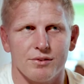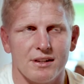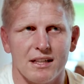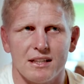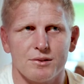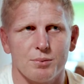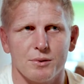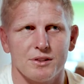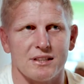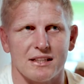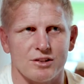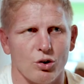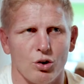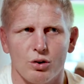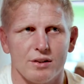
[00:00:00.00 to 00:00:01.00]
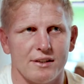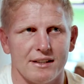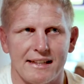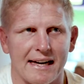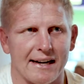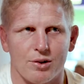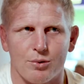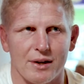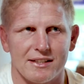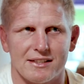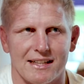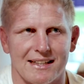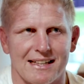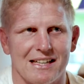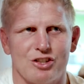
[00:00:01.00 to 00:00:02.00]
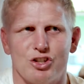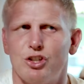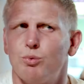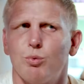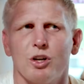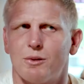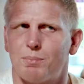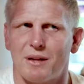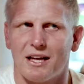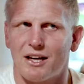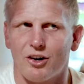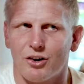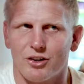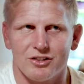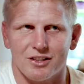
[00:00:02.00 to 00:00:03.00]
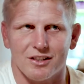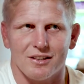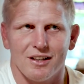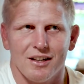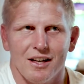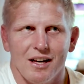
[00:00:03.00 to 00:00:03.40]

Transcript: This was, as all the young Queenslander kids, you want to play Origin.